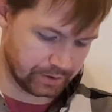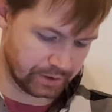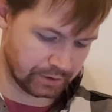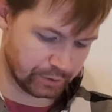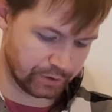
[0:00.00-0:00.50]

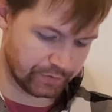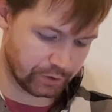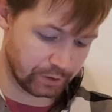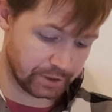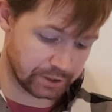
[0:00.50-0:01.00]
into the
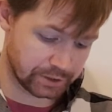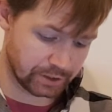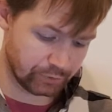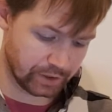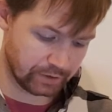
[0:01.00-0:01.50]
for the beer
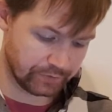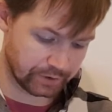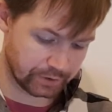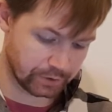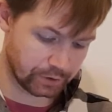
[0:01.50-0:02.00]
style wheel
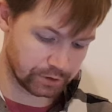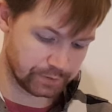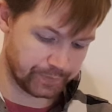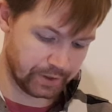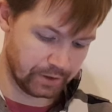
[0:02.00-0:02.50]
fitting glass.
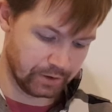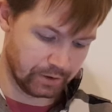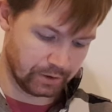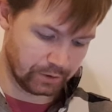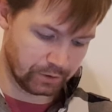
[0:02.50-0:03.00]

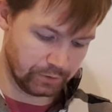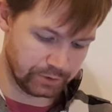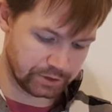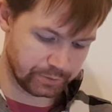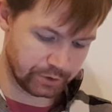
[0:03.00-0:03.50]

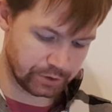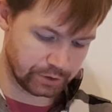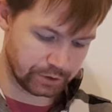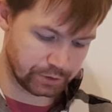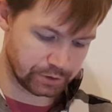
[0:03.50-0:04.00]
Always
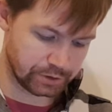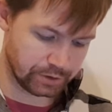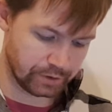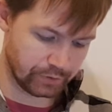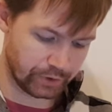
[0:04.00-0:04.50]
important to use
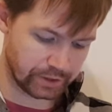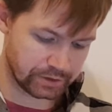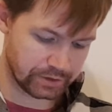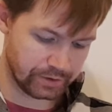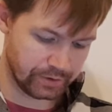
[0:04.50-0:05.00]
the right
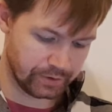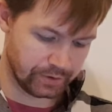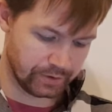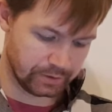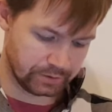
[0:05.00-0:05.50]

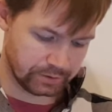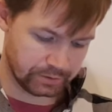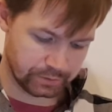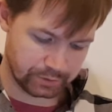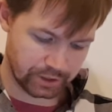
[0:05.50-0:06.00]

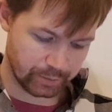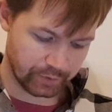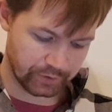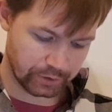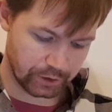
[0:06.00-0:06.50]
type
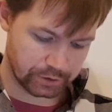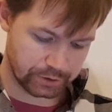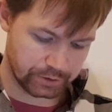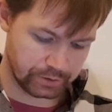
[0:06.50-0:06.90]
of glass,